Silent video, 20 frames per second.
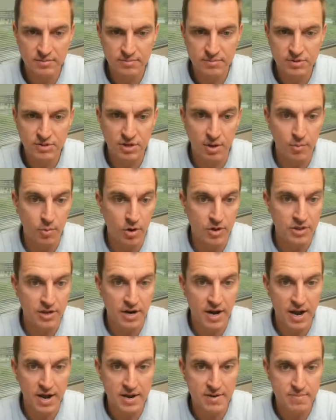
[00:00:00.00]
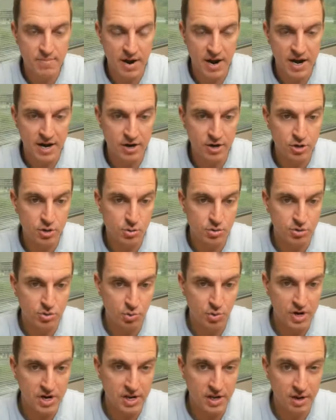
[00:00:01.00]
someone that I admire, who is
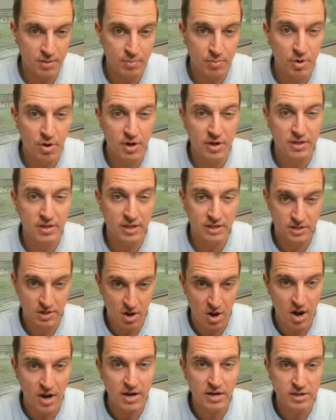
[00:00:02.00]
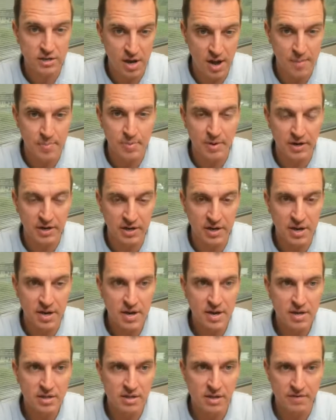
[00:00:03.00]
reading a book that's on a topic
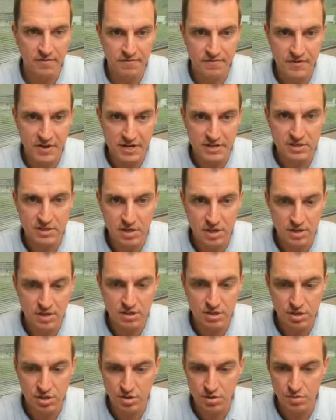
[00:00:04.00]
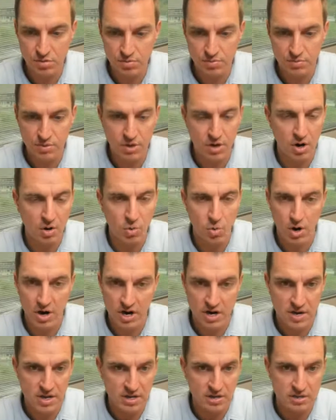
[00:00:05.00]
that fits into, what
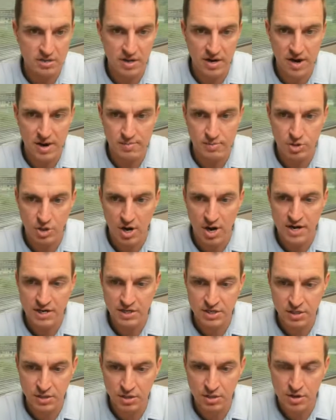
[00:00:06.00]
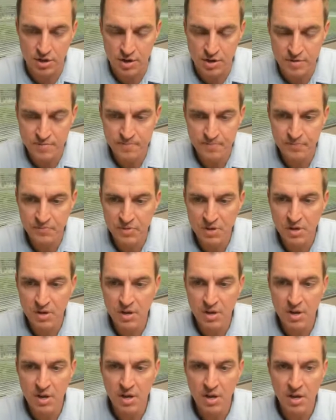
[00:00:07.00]
it is that I'm trying to learn.
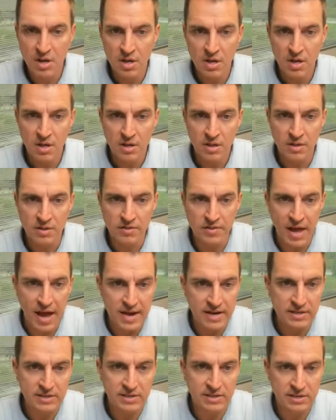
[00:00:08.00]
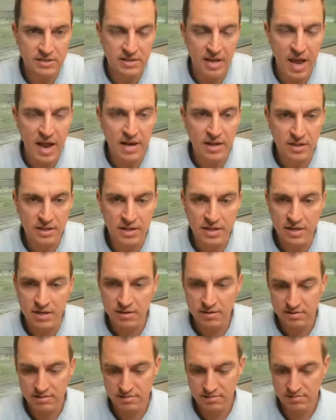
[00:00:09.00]
That is
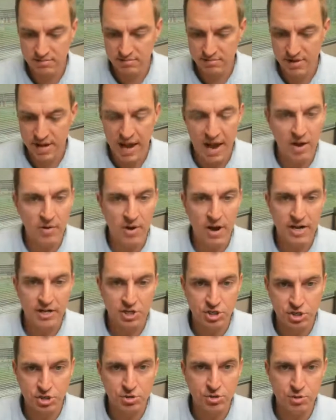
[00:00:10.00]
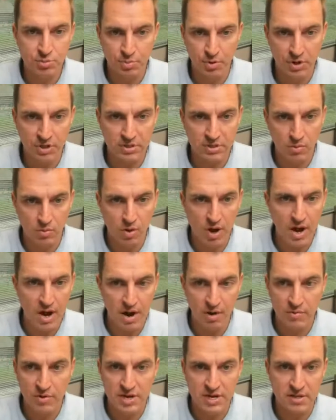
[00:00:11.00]
exactly how I choose books and why
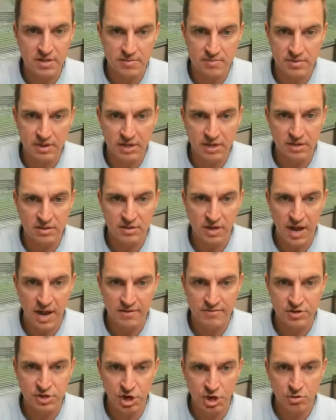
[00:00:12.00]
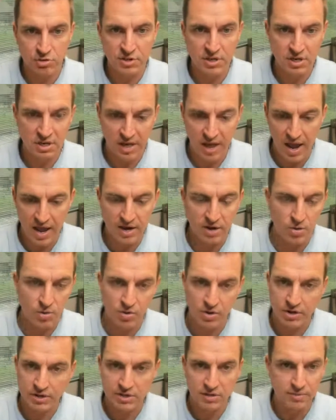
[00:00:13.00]
I read them, because I've chosen
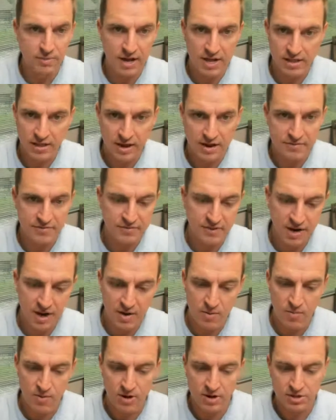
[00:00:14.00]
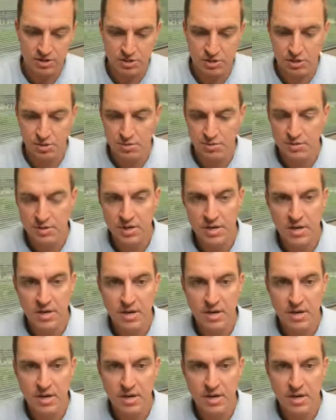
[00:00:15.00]
categories in my life that I want to,